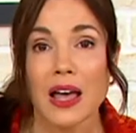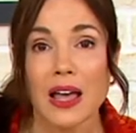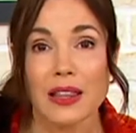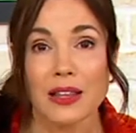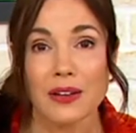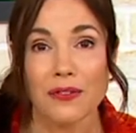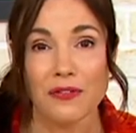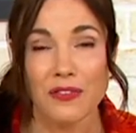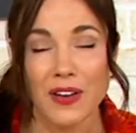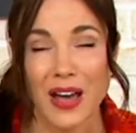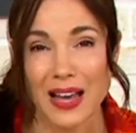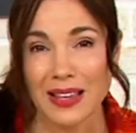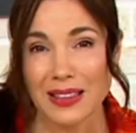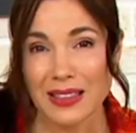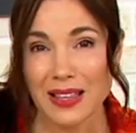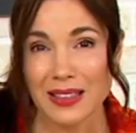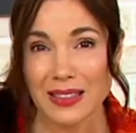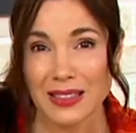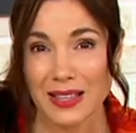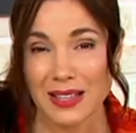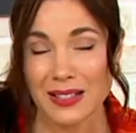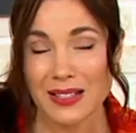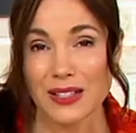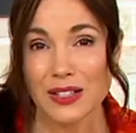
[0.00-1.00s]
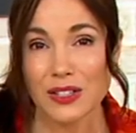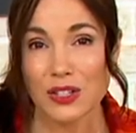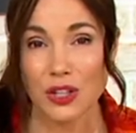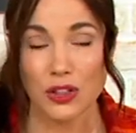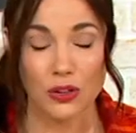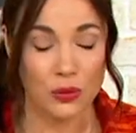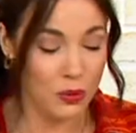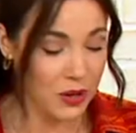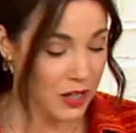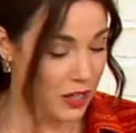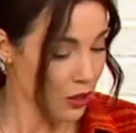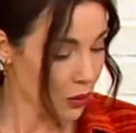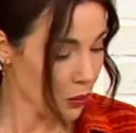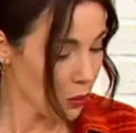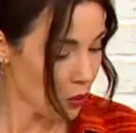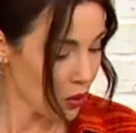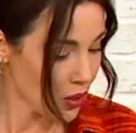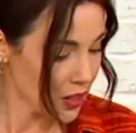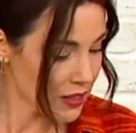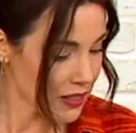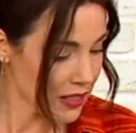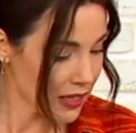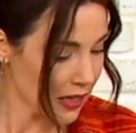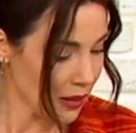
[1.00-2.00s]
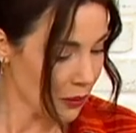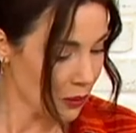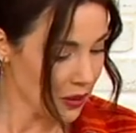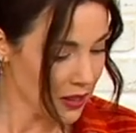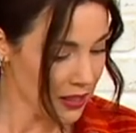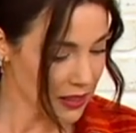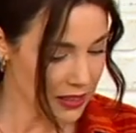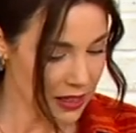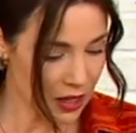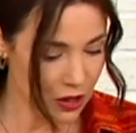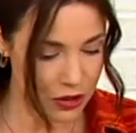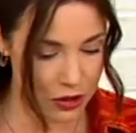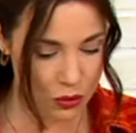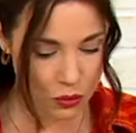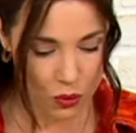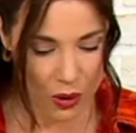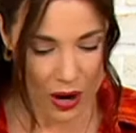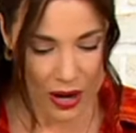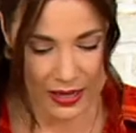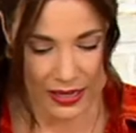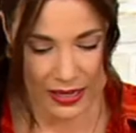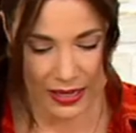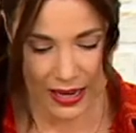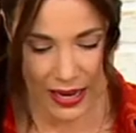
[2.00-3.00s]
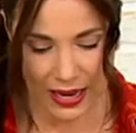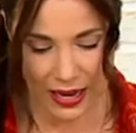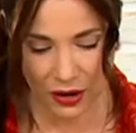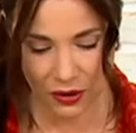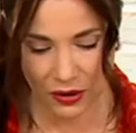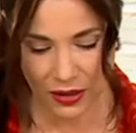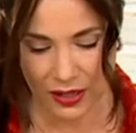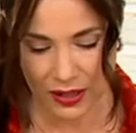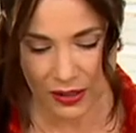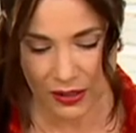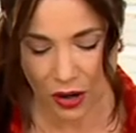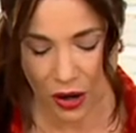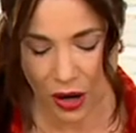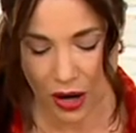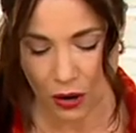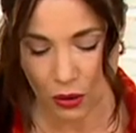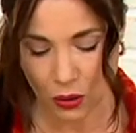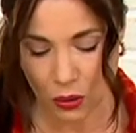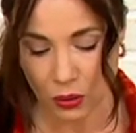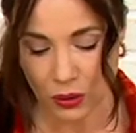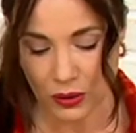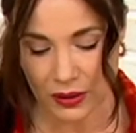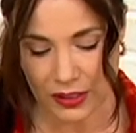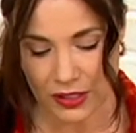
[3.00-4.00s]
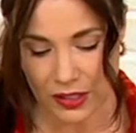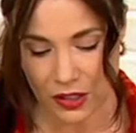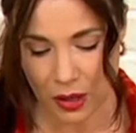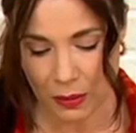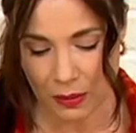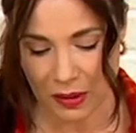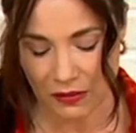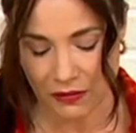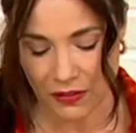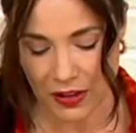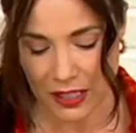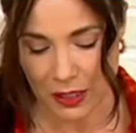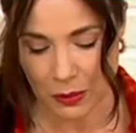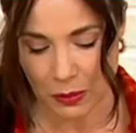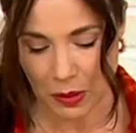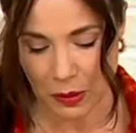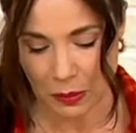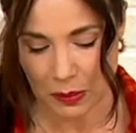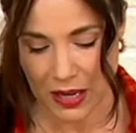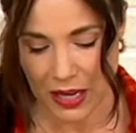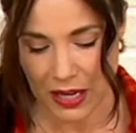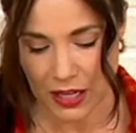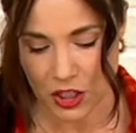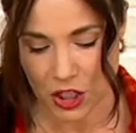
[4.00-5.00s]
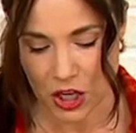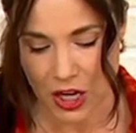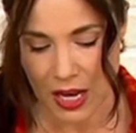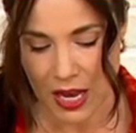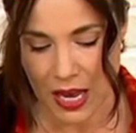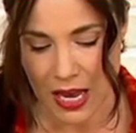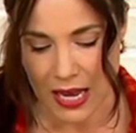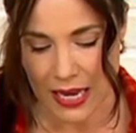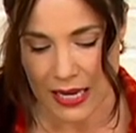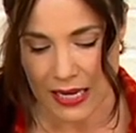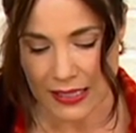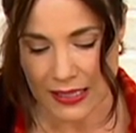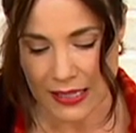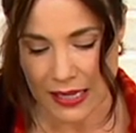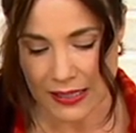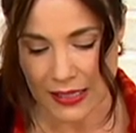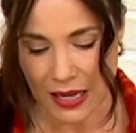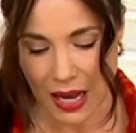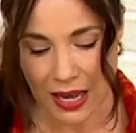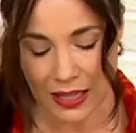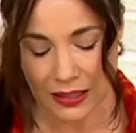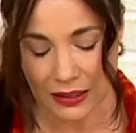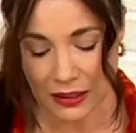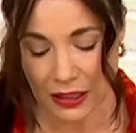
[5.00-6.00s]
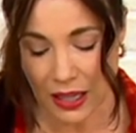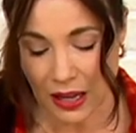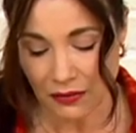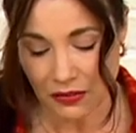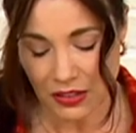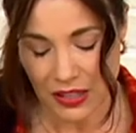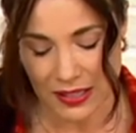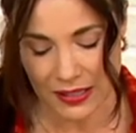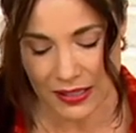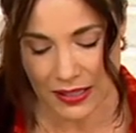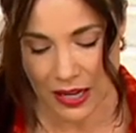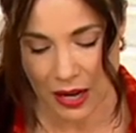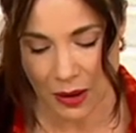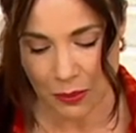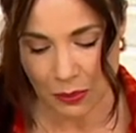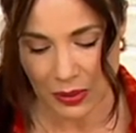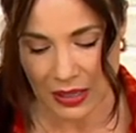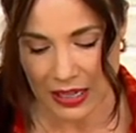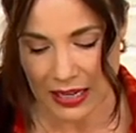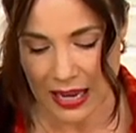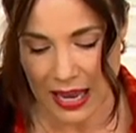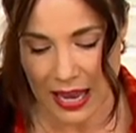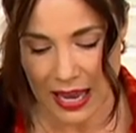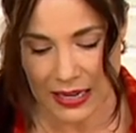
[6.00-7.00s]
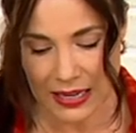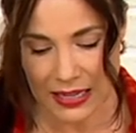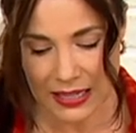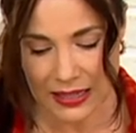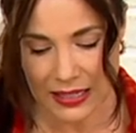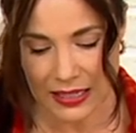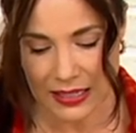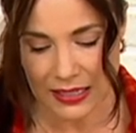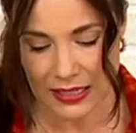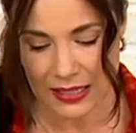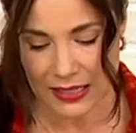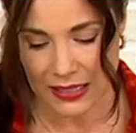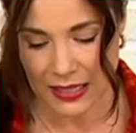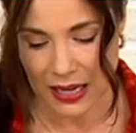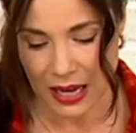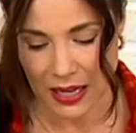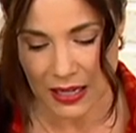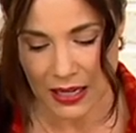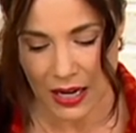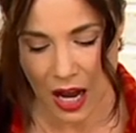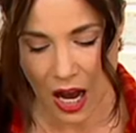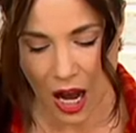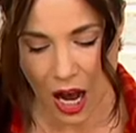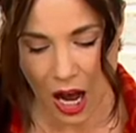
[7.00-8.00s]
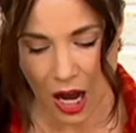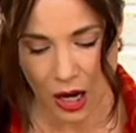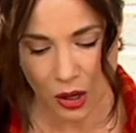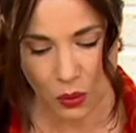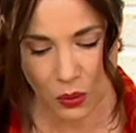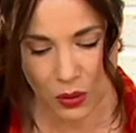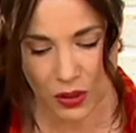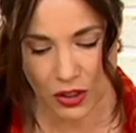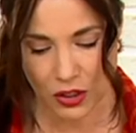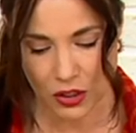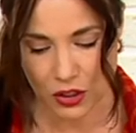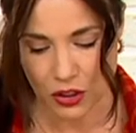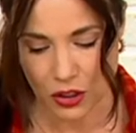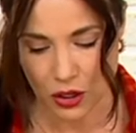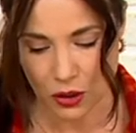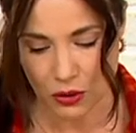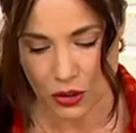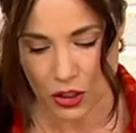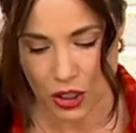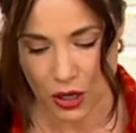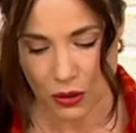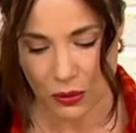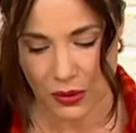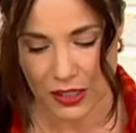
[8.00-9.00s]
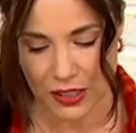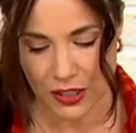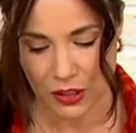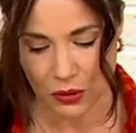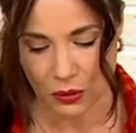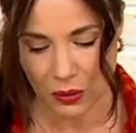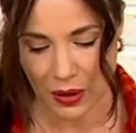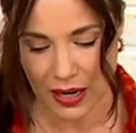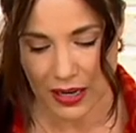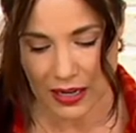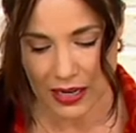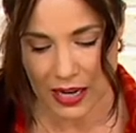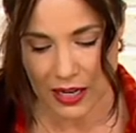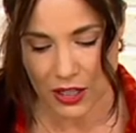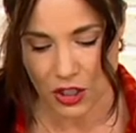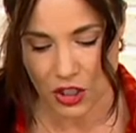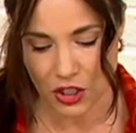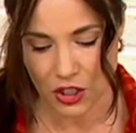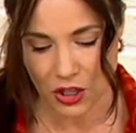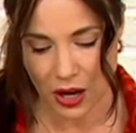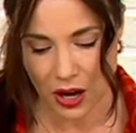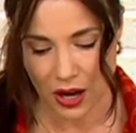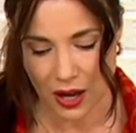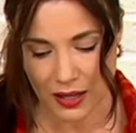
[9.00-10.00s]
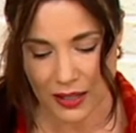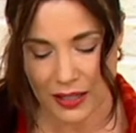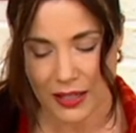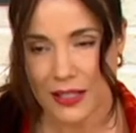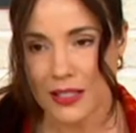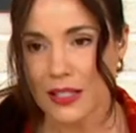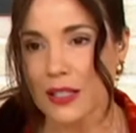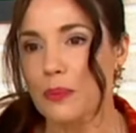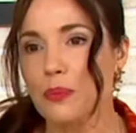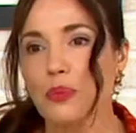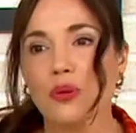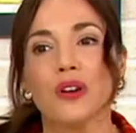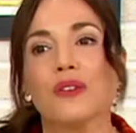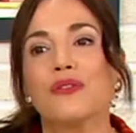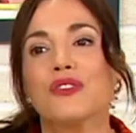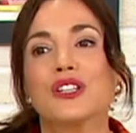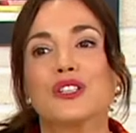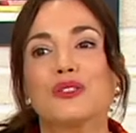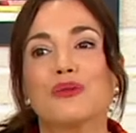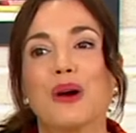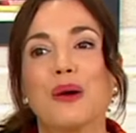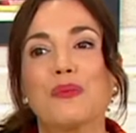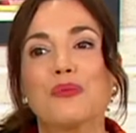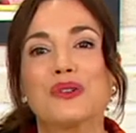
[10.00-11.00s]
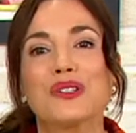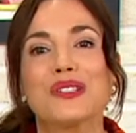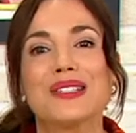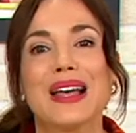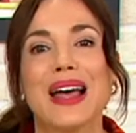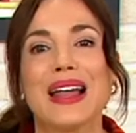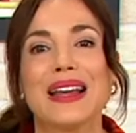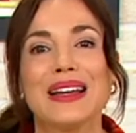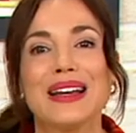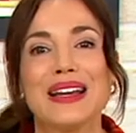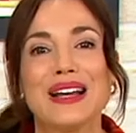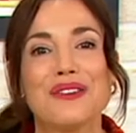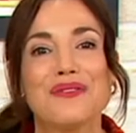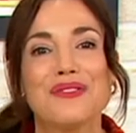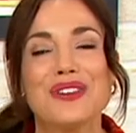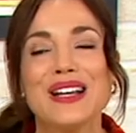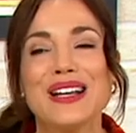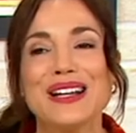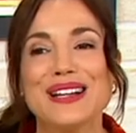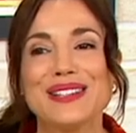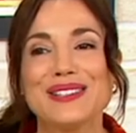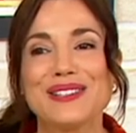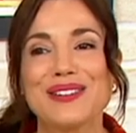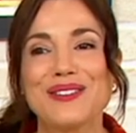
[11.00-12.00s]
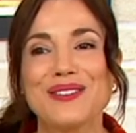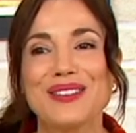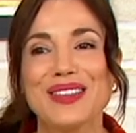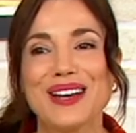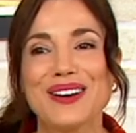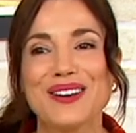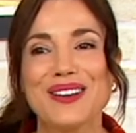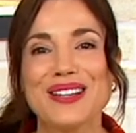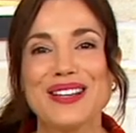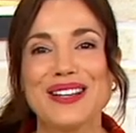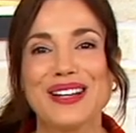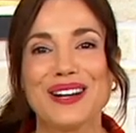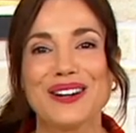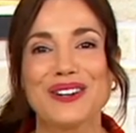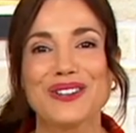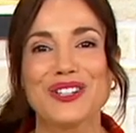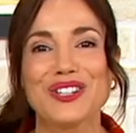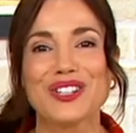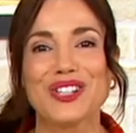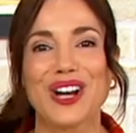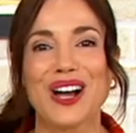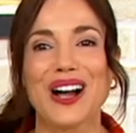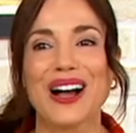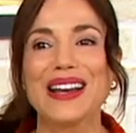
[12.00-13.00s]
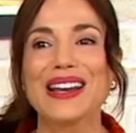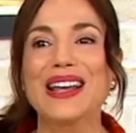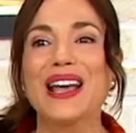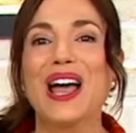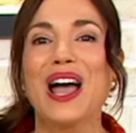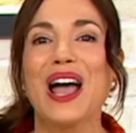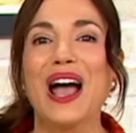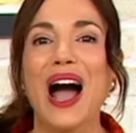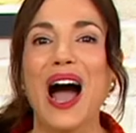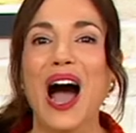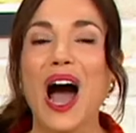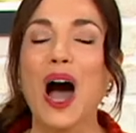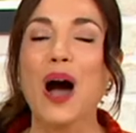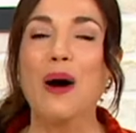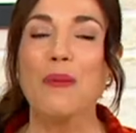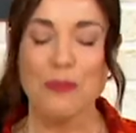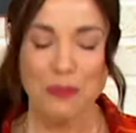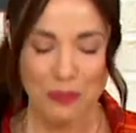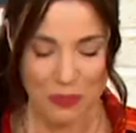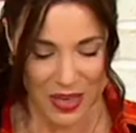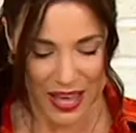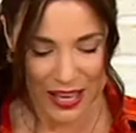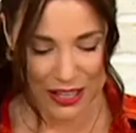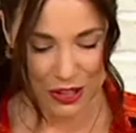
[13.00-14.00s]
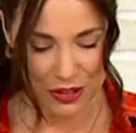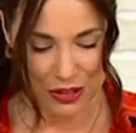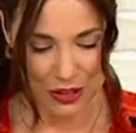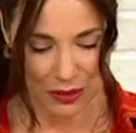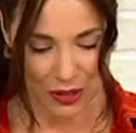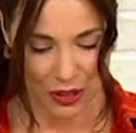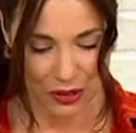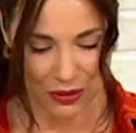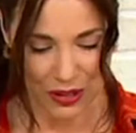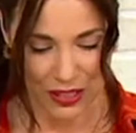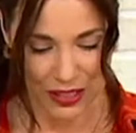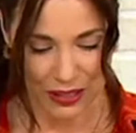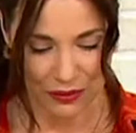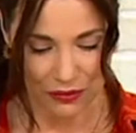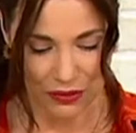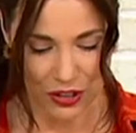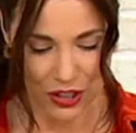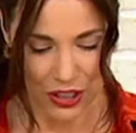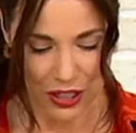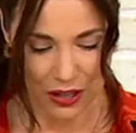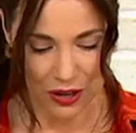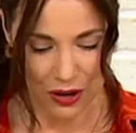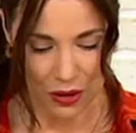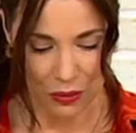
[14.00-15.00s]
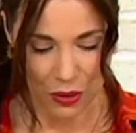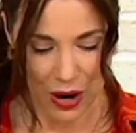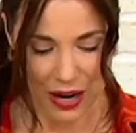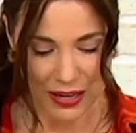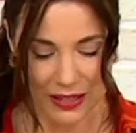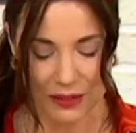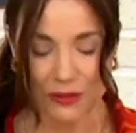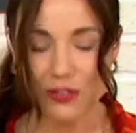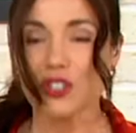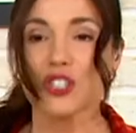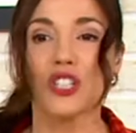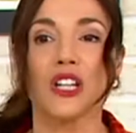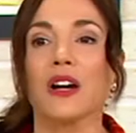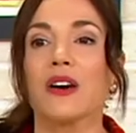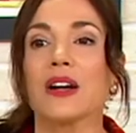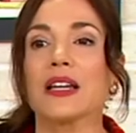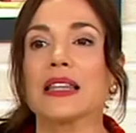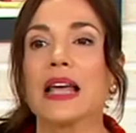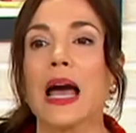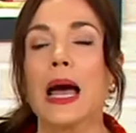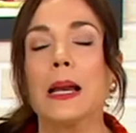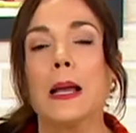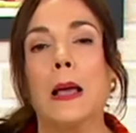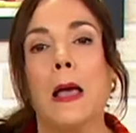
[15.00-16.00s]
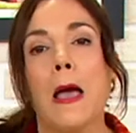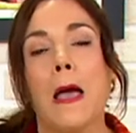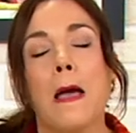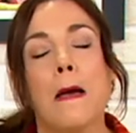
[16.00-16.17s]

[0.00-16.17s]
The fact that this is a three-year warranty, and I want to tell you, Rodney Harris, uh, Hulix, on my Facebook page, he says, I love this company. Anything Sun, Aqua, Snow Joe is great, and Sean is the perfect representative. So there you oh, go, that's Sean. So nice. Um, thank you so much, Randy, for share, or Rodney, for sharing that.